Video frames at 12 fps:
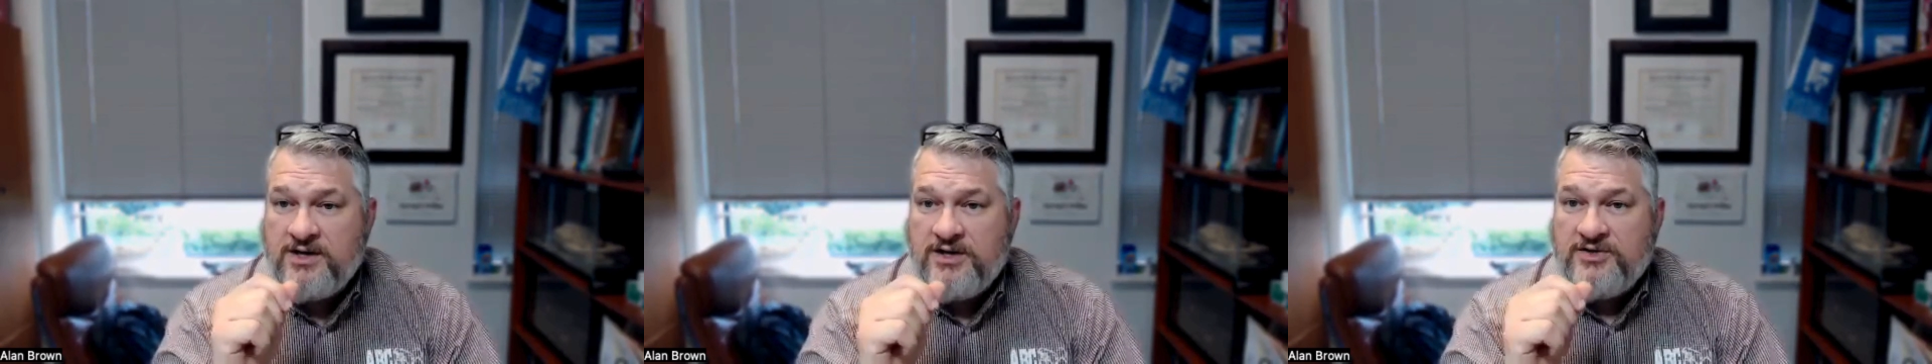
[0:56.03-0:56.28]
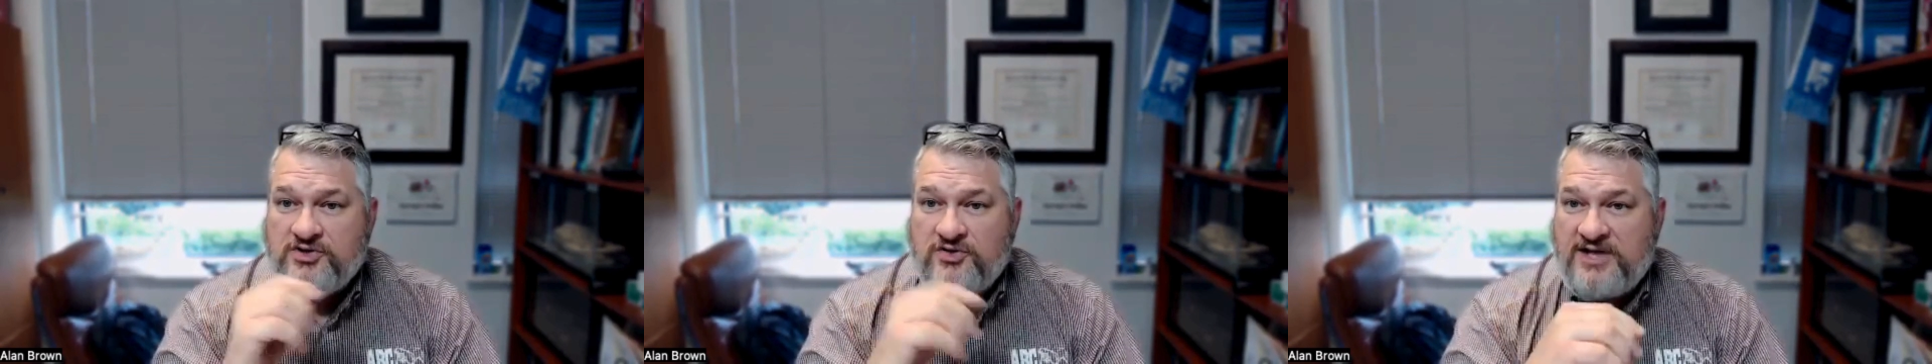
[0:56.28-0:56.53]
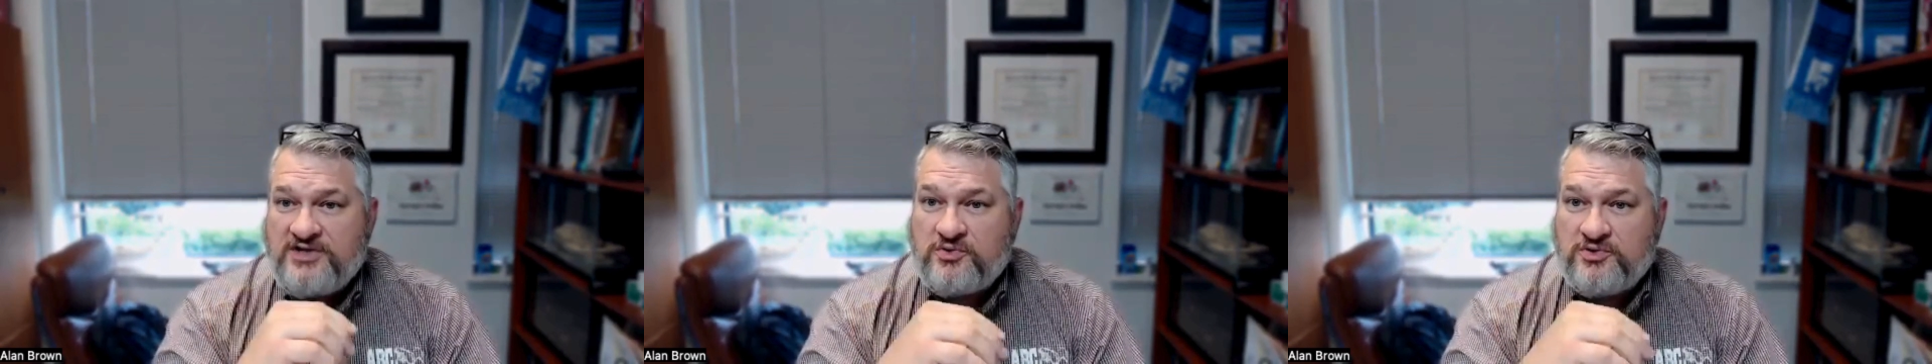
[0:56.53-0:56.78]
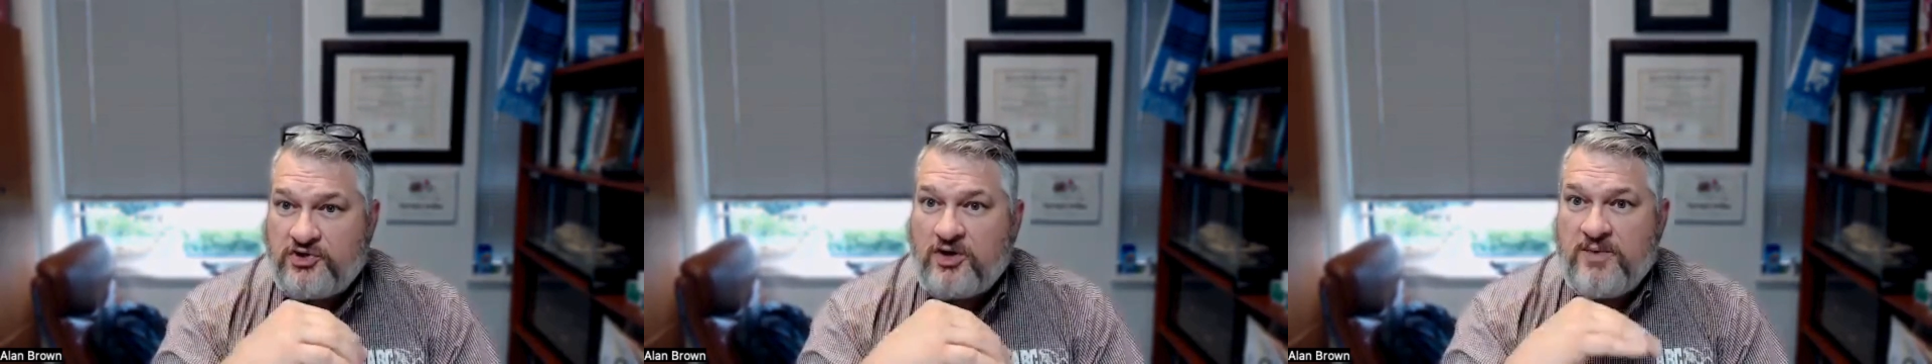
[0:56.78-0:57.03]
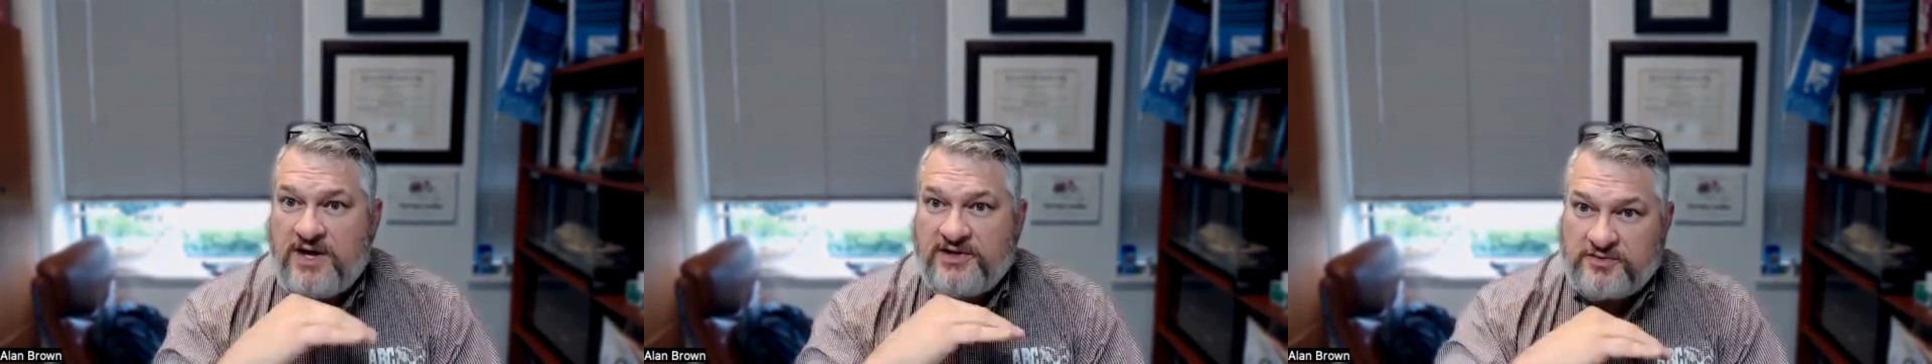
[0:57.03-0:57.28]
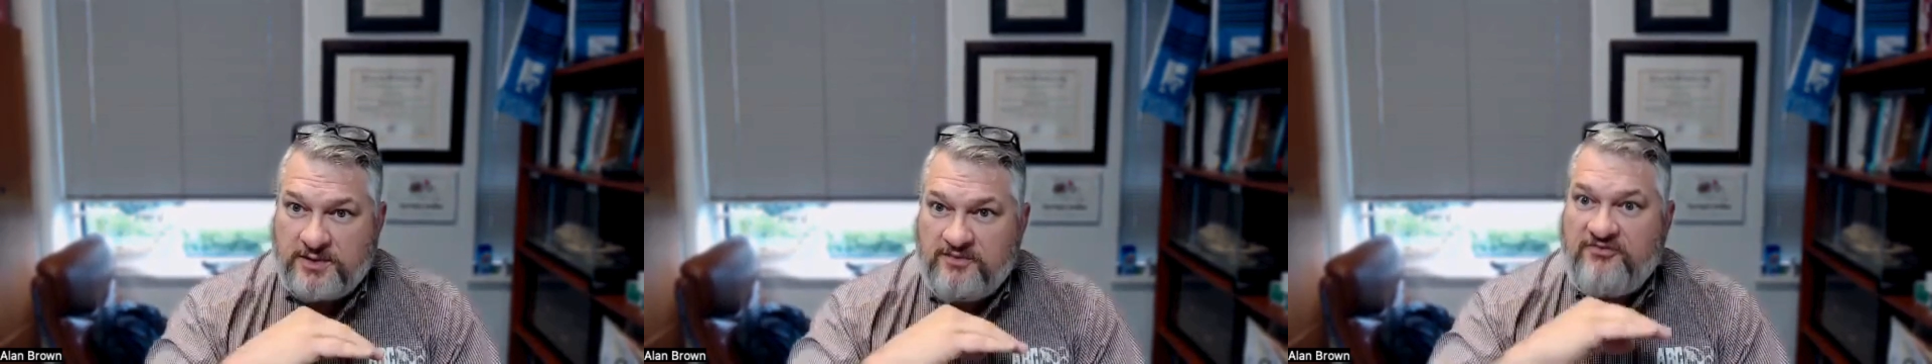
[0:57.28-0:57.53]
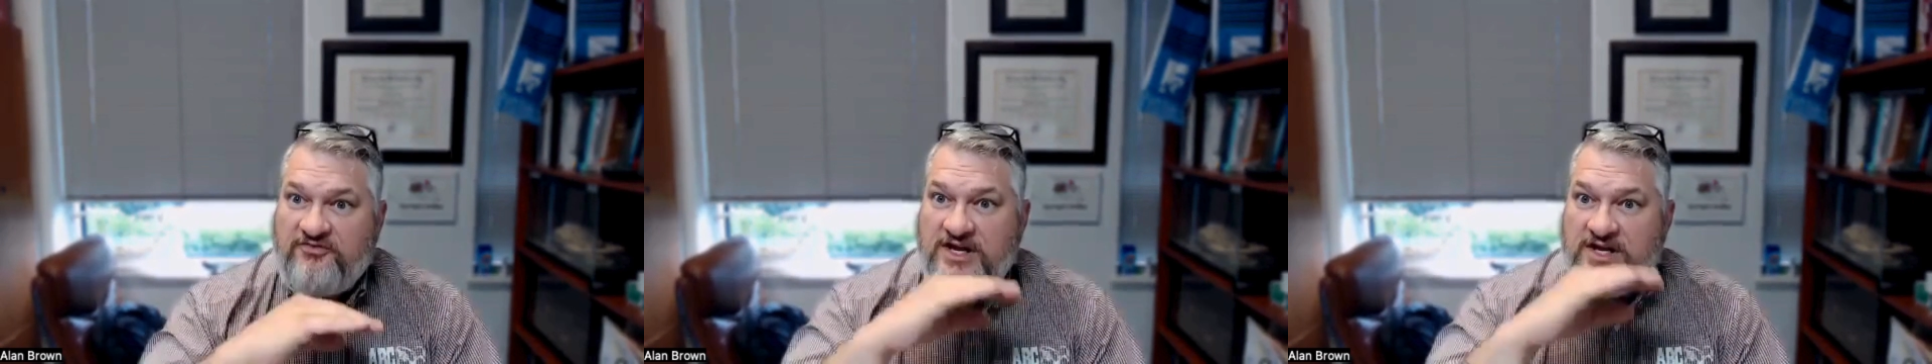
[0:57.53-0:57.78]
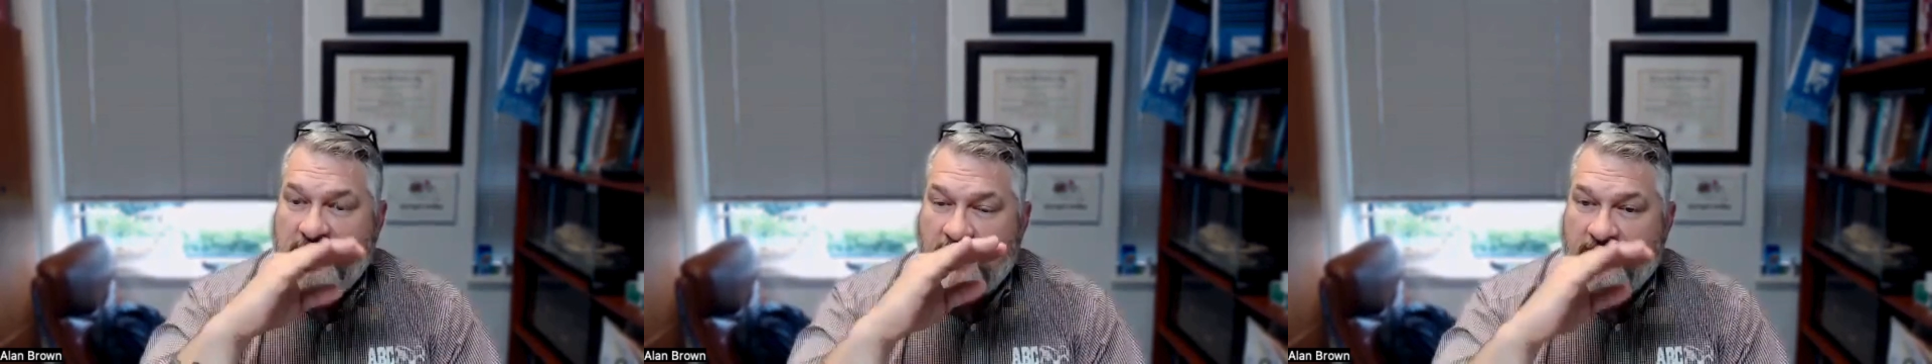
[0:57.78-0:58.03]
So that's where termites are maybe feeding on